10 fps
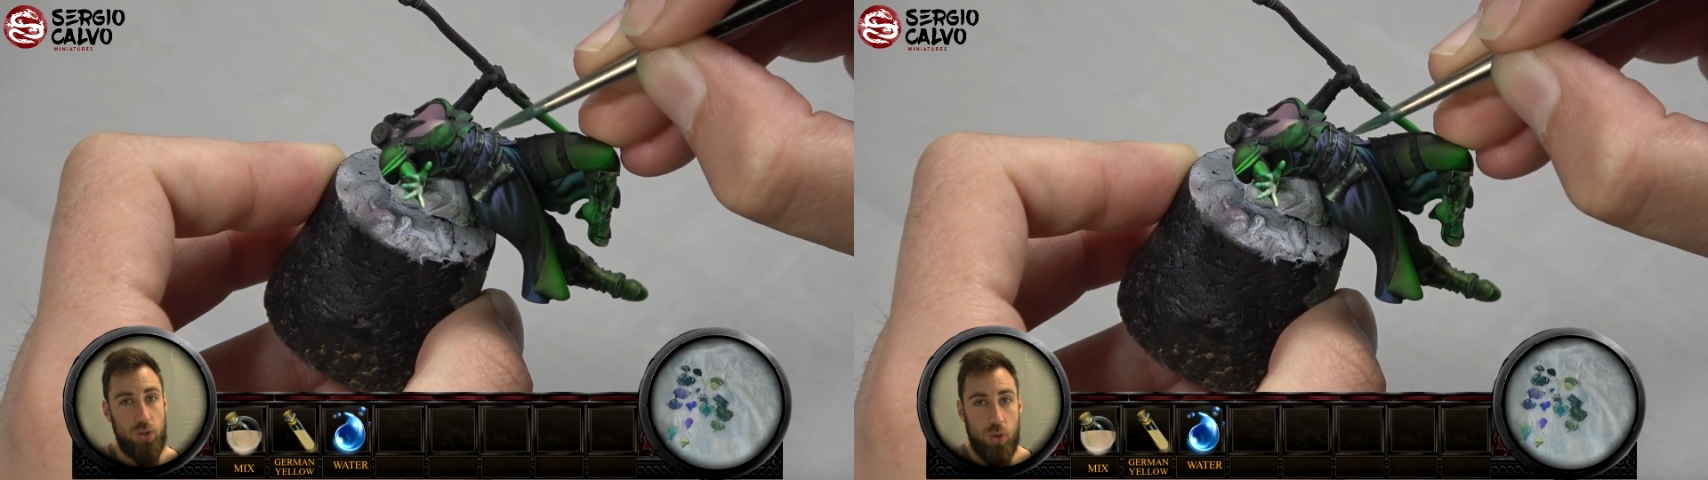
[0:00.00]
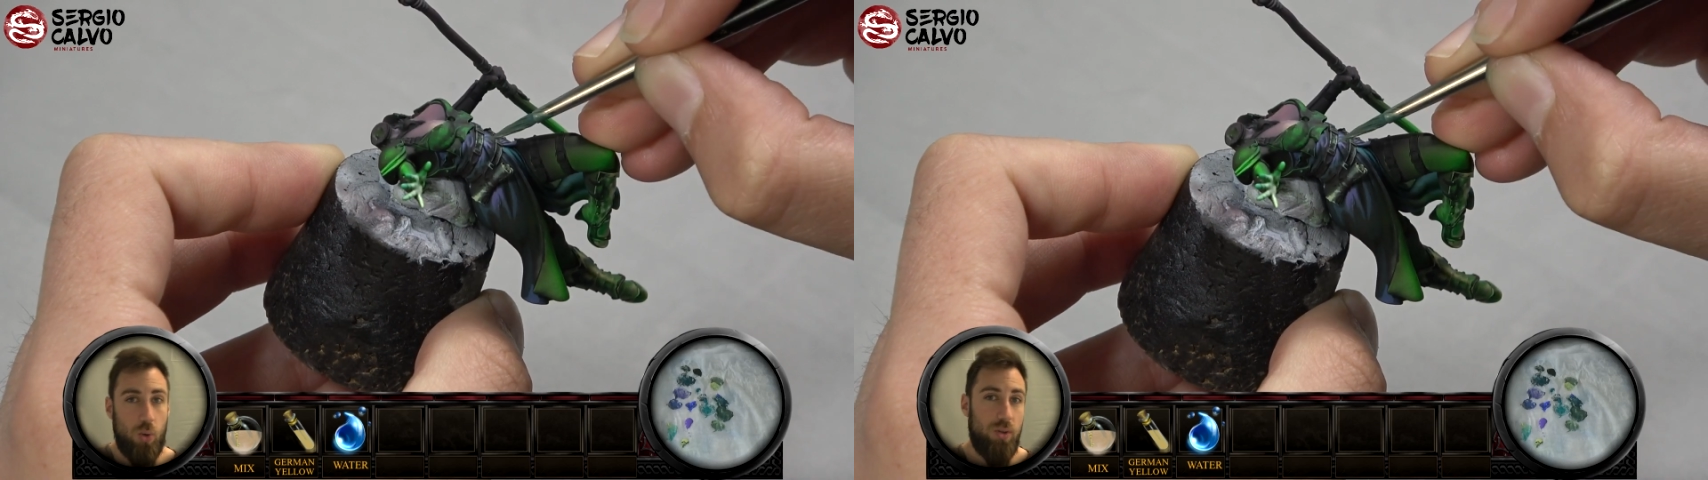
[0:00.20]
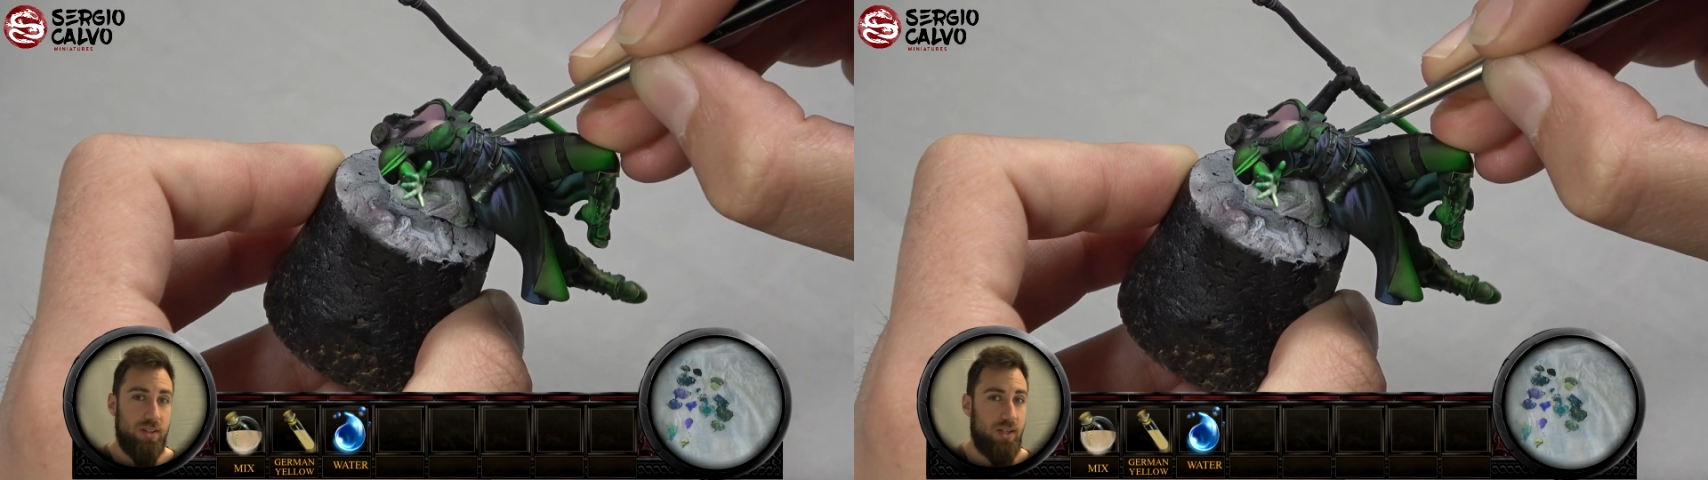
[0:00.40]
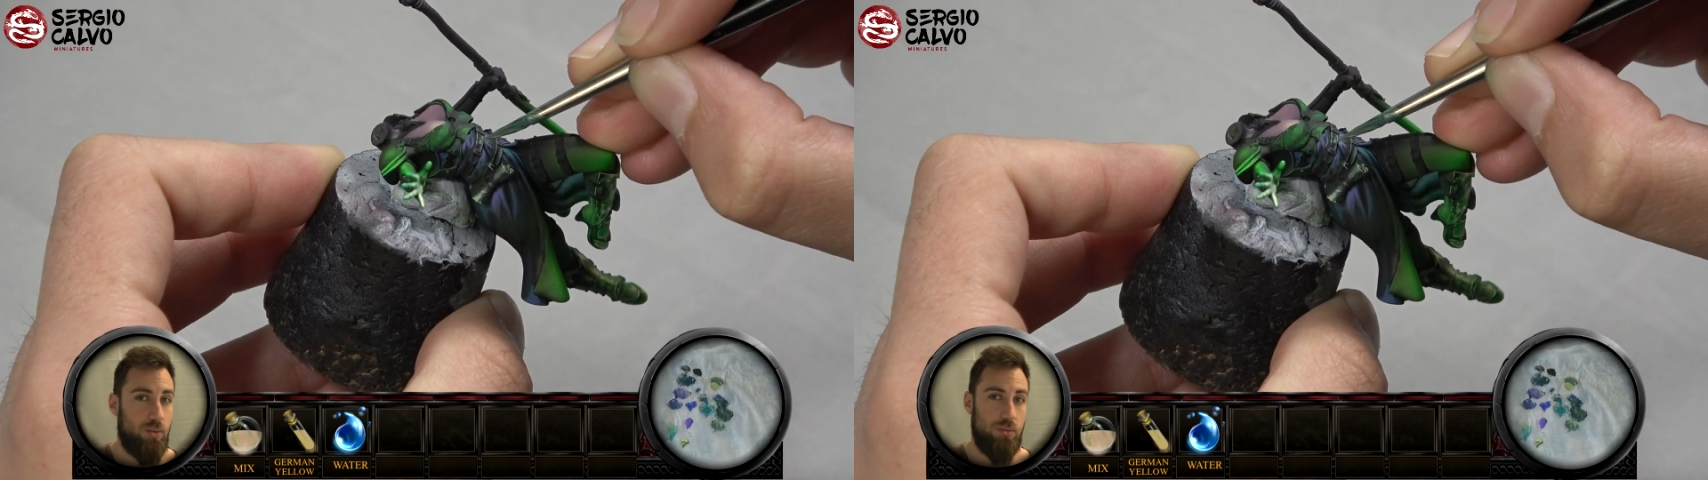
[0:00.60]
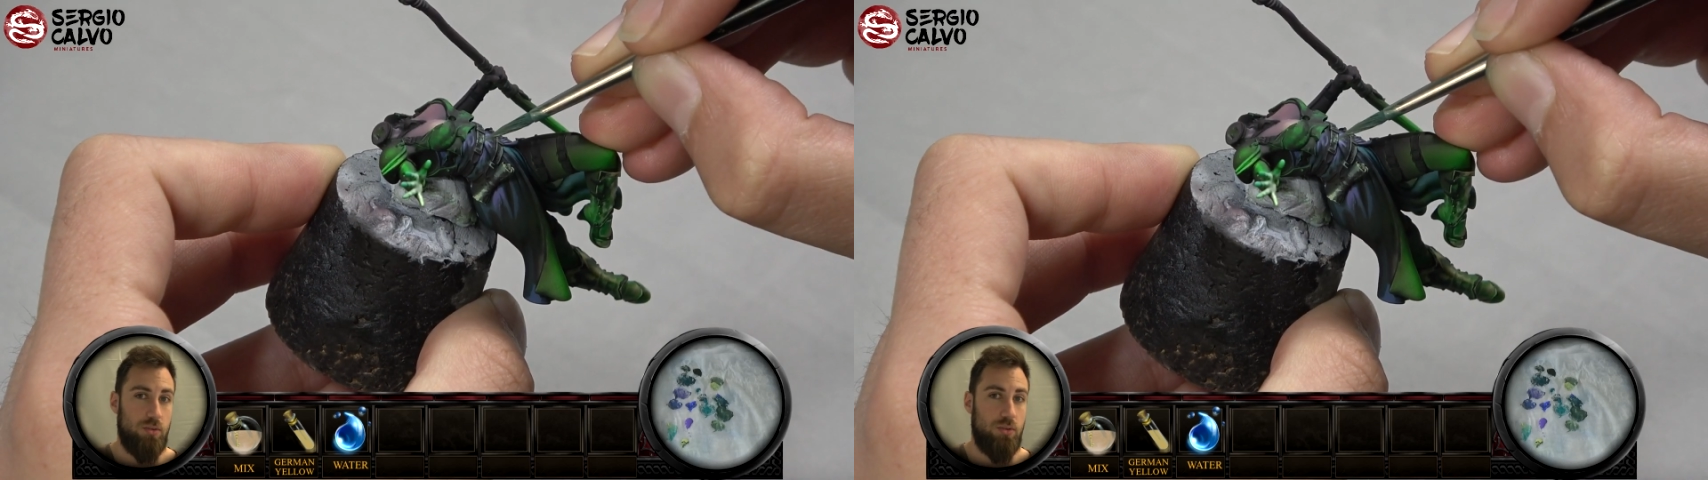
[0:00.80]
going
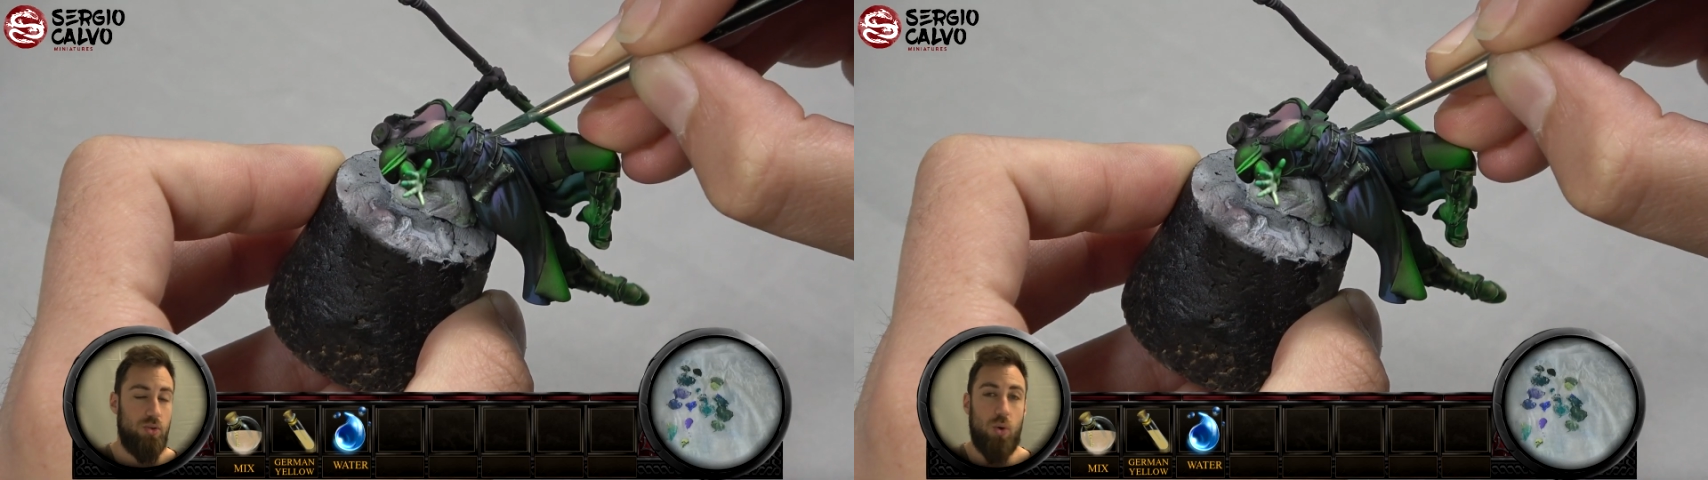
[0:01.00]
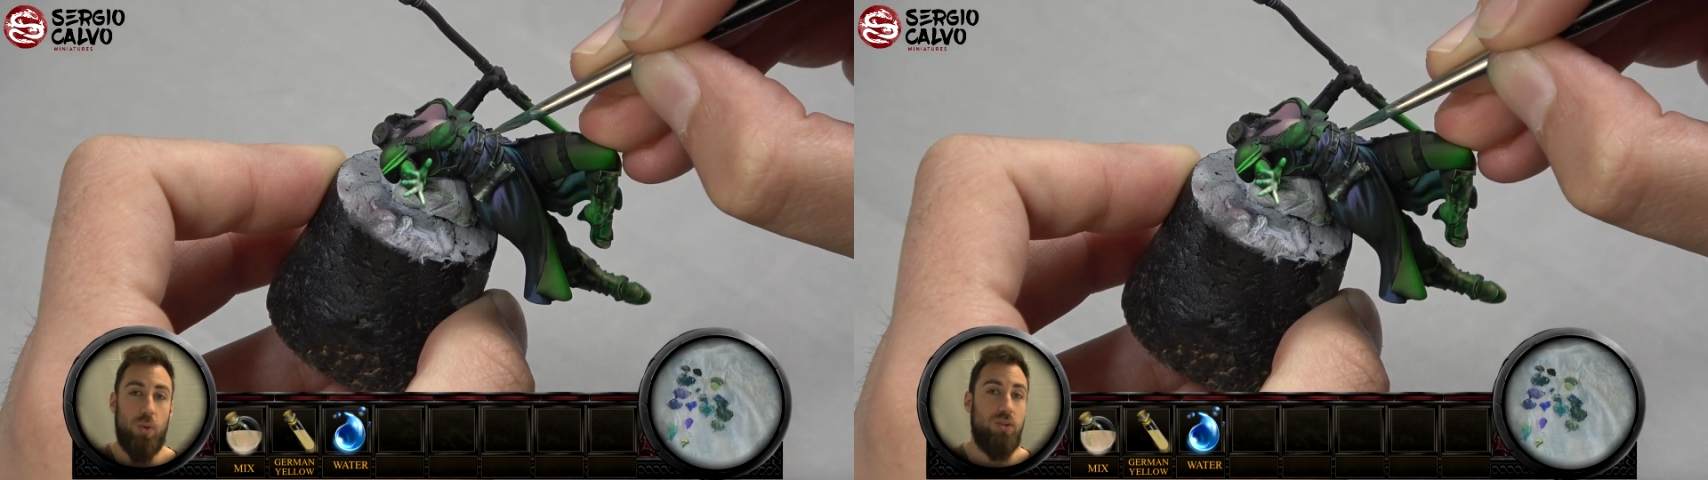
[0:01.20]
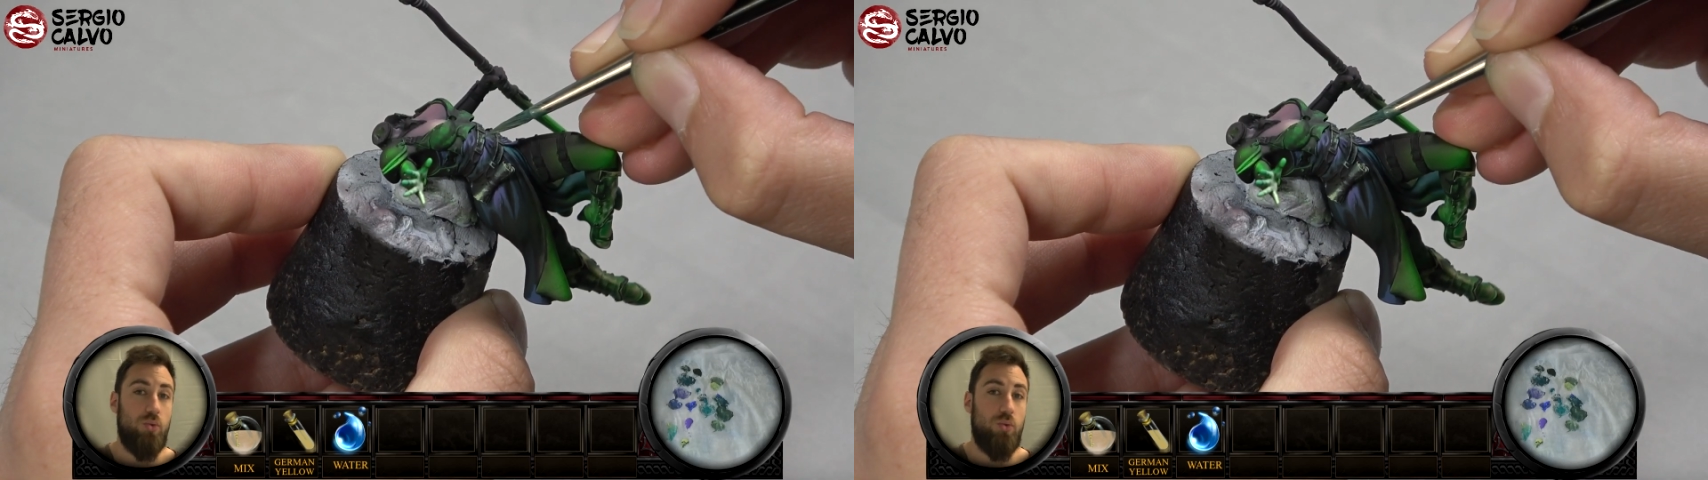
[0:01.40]
down, going